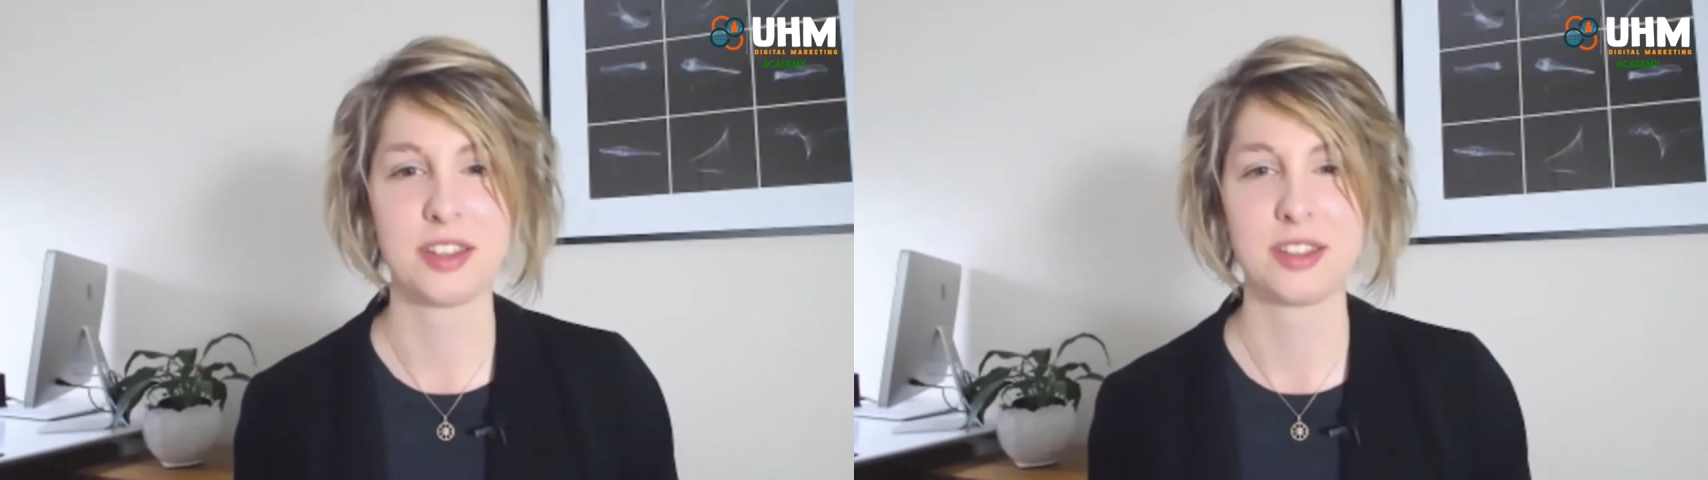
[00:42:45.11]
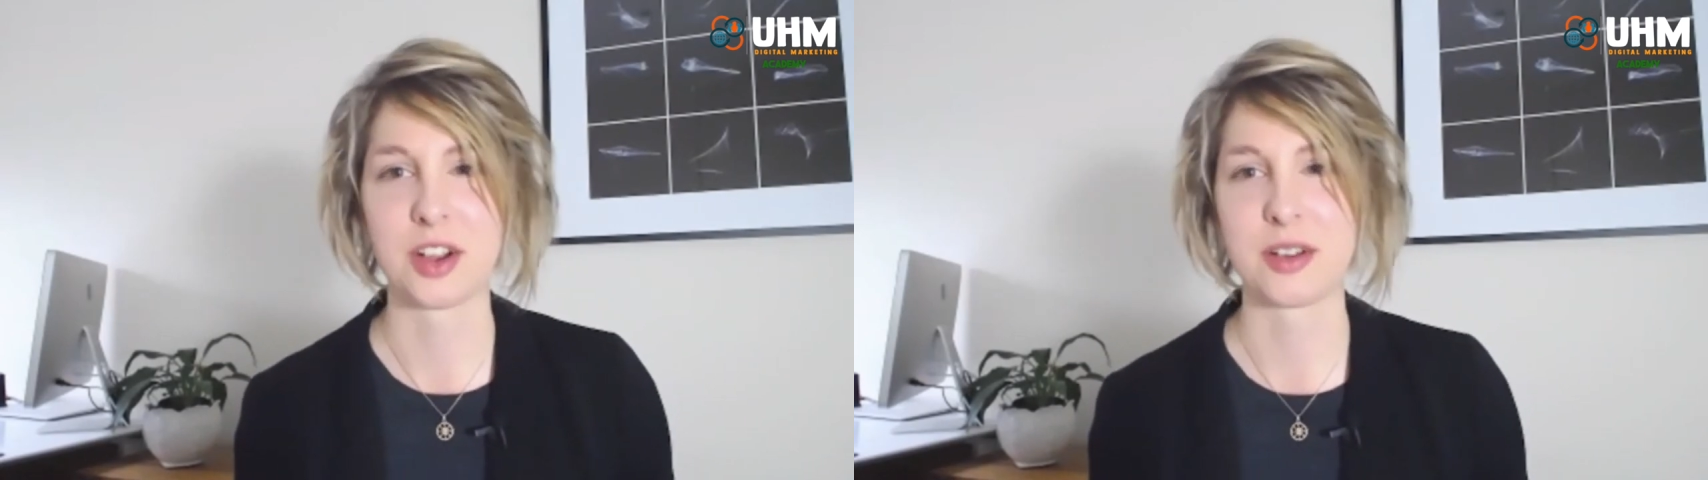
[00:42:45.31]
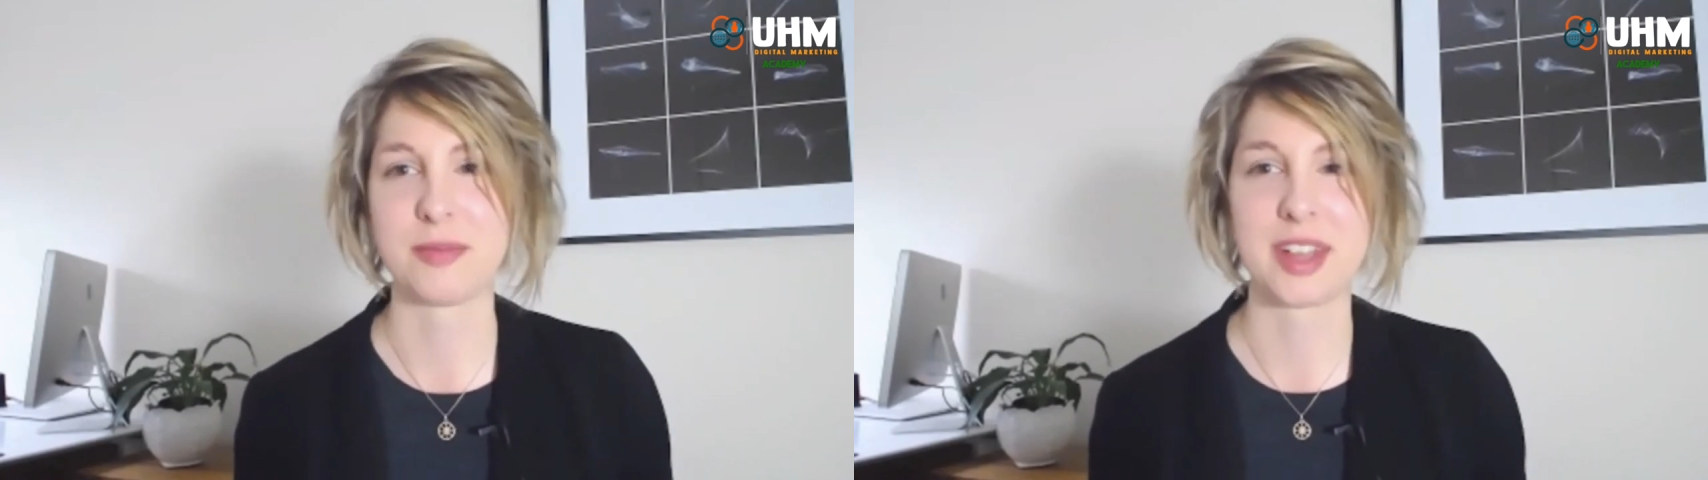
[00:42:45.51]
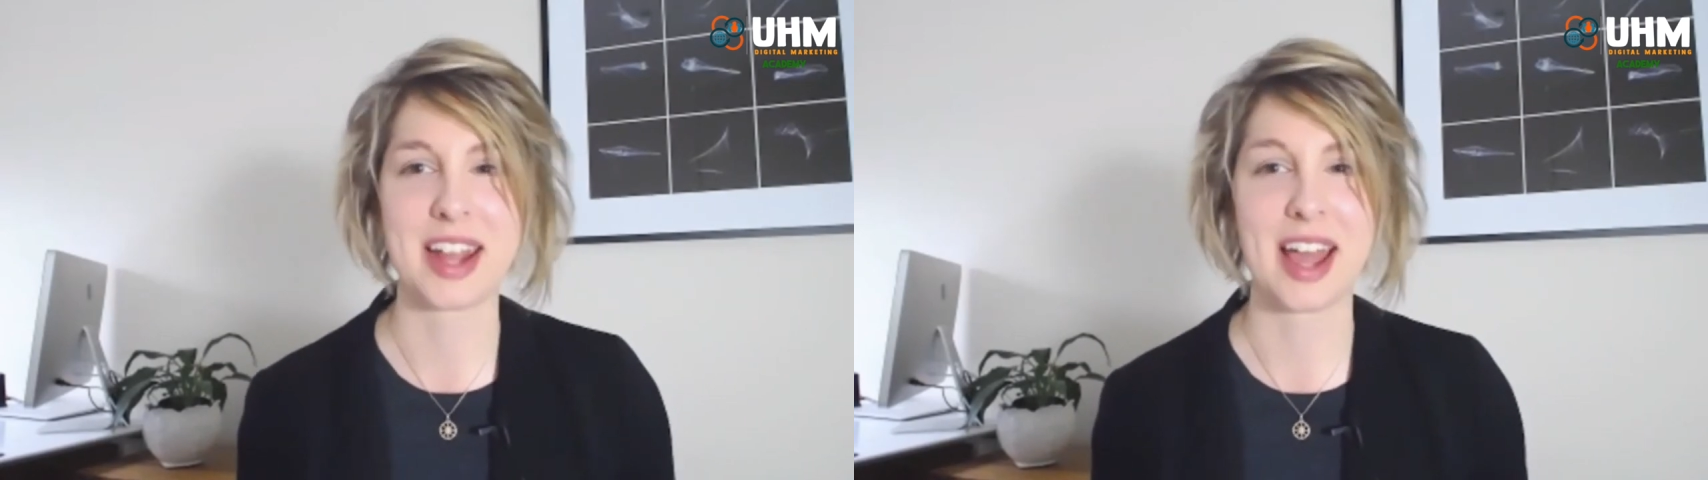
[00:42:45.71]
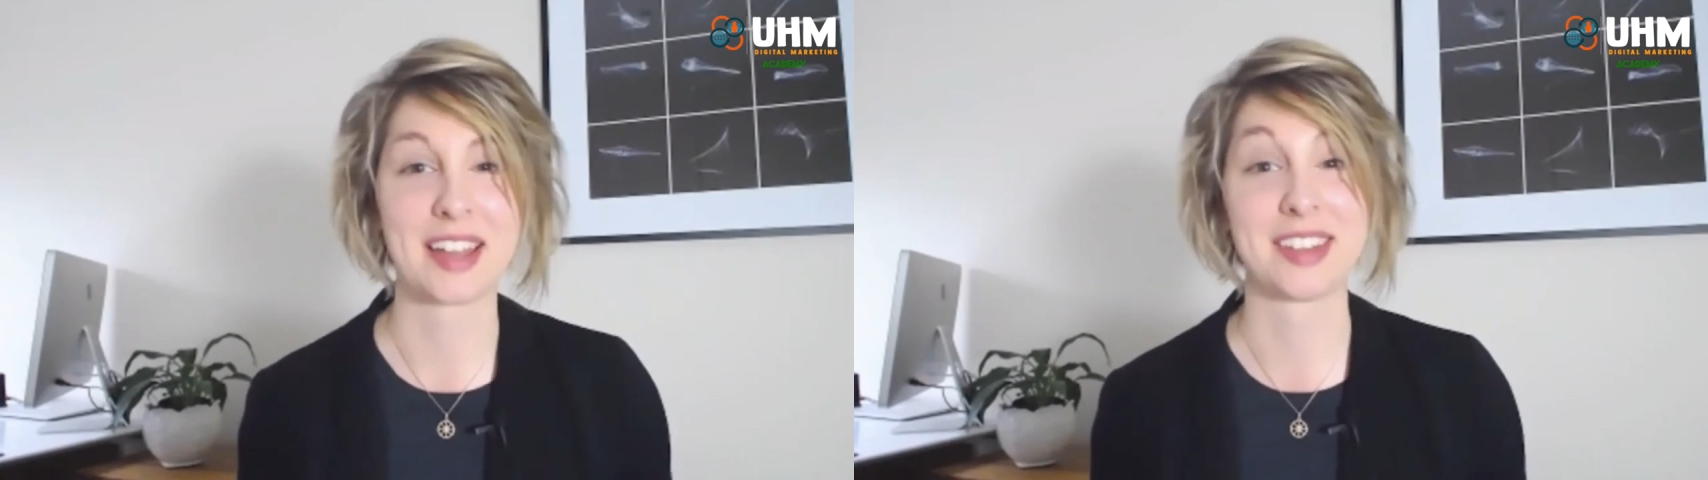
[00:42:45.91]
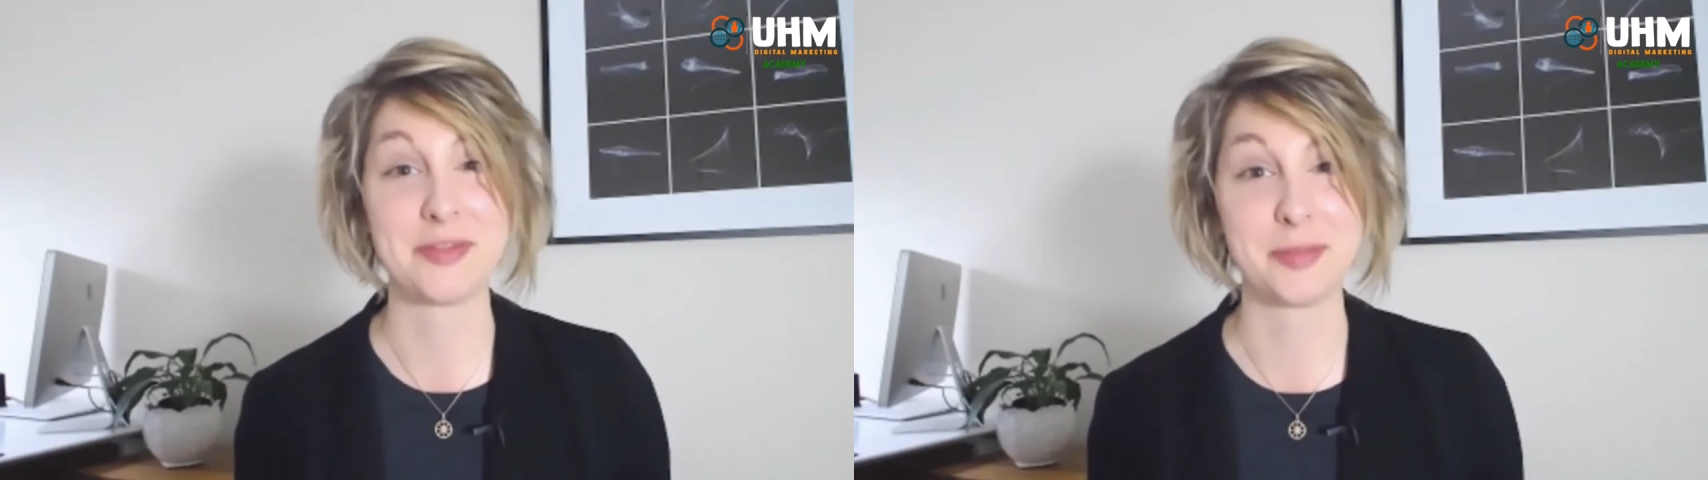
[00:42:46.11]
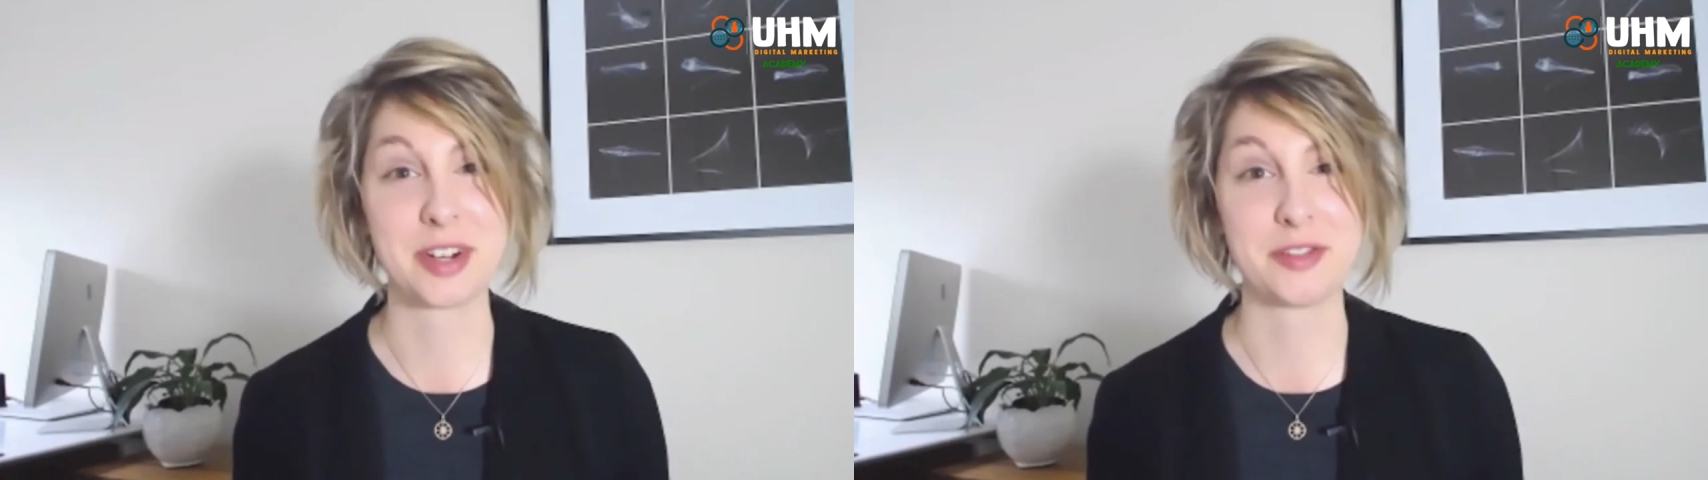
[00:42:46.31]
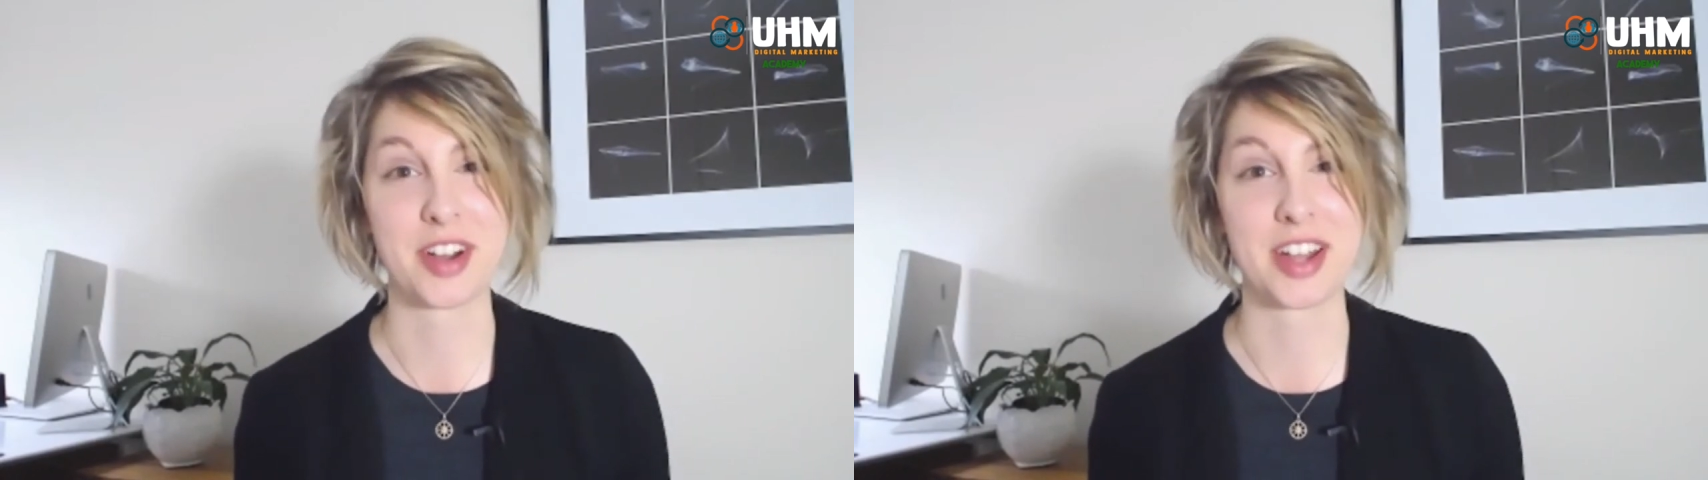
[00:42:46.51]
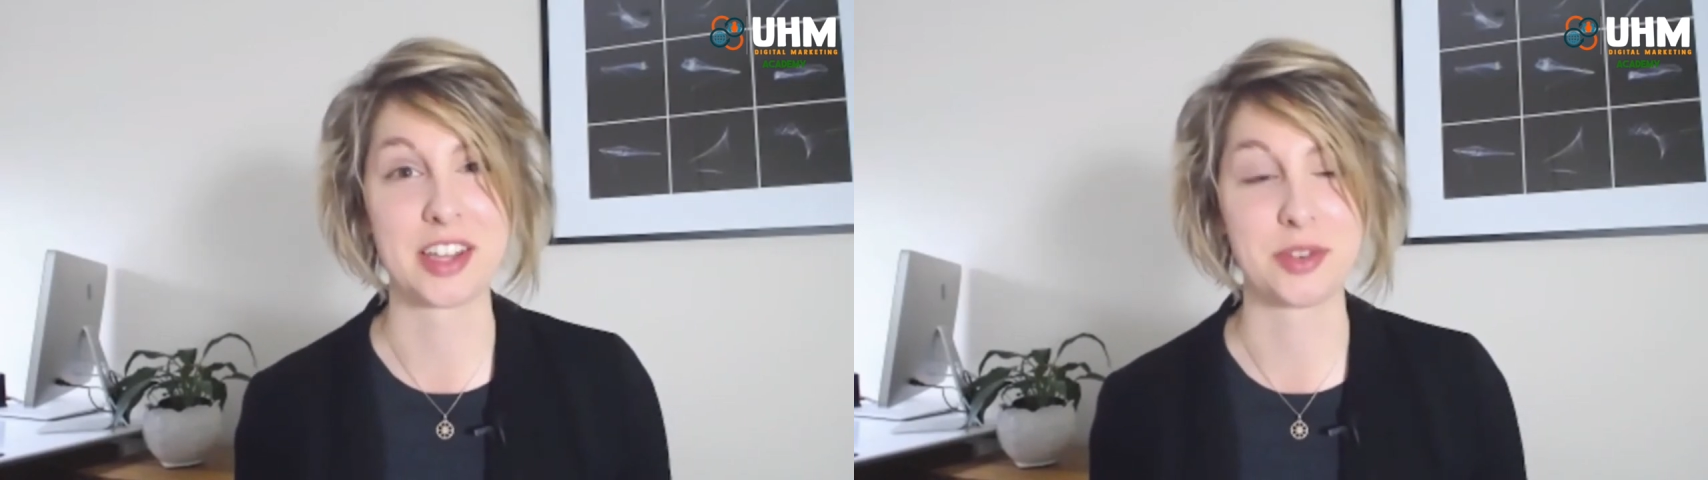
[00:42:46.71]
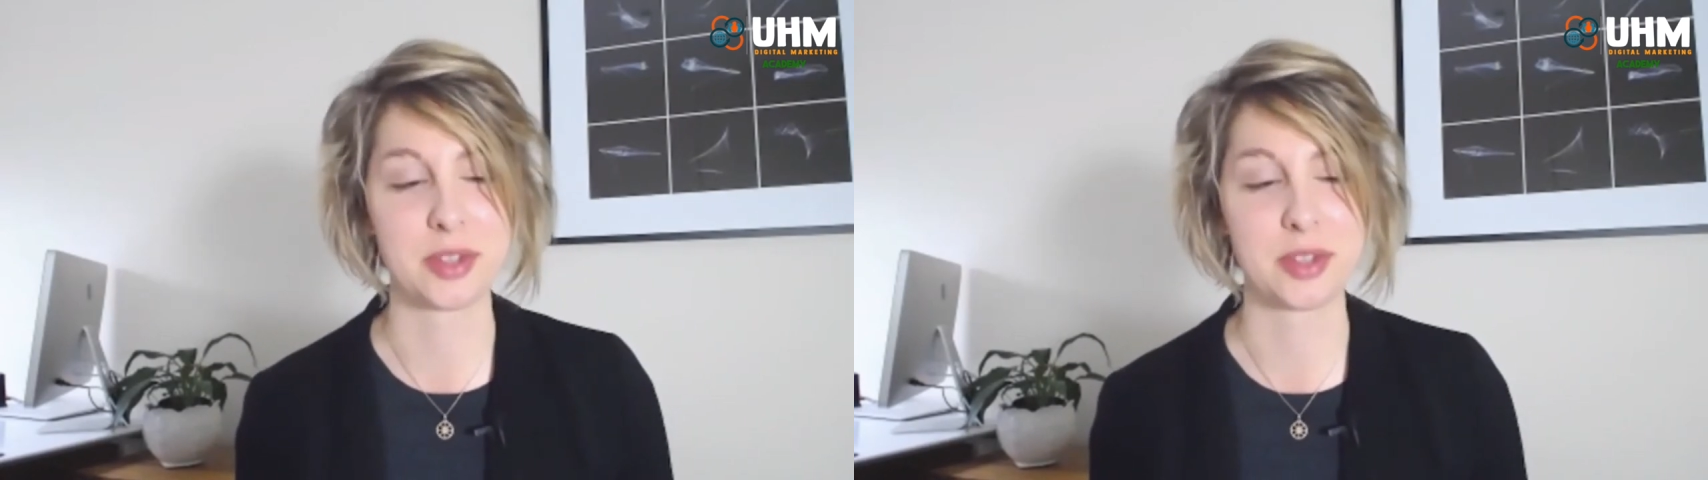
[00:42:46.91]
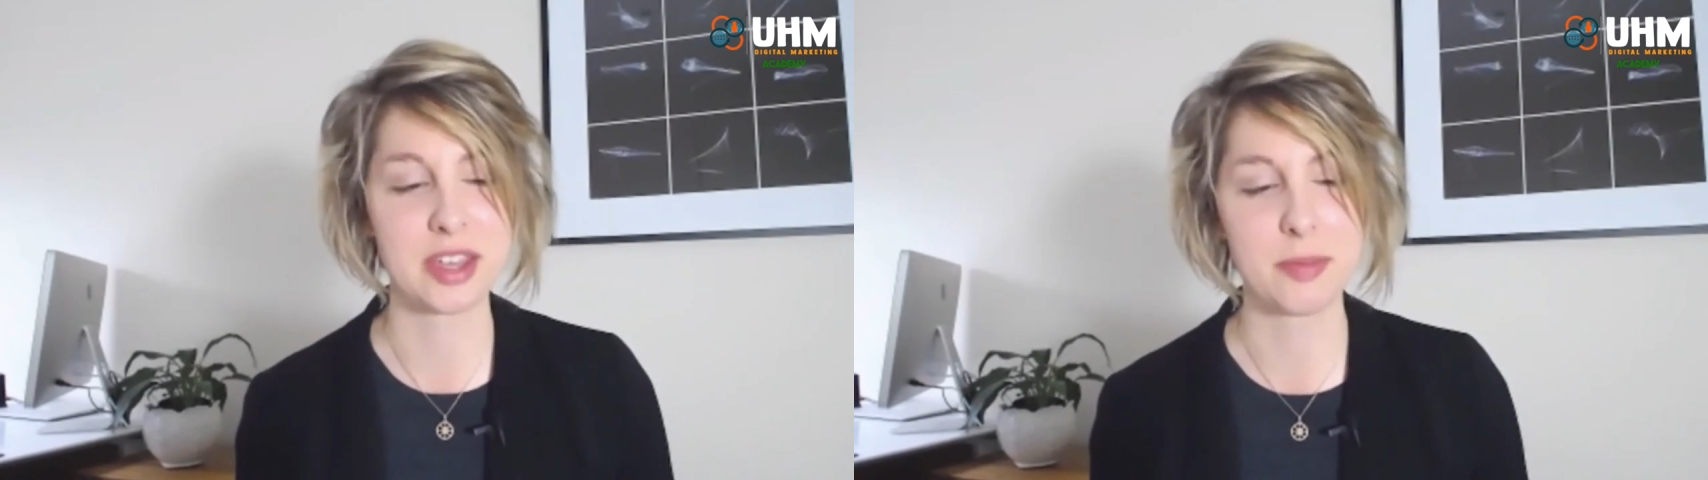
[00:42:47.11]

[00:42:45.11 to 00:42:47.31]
So it hasn't even been a financial year,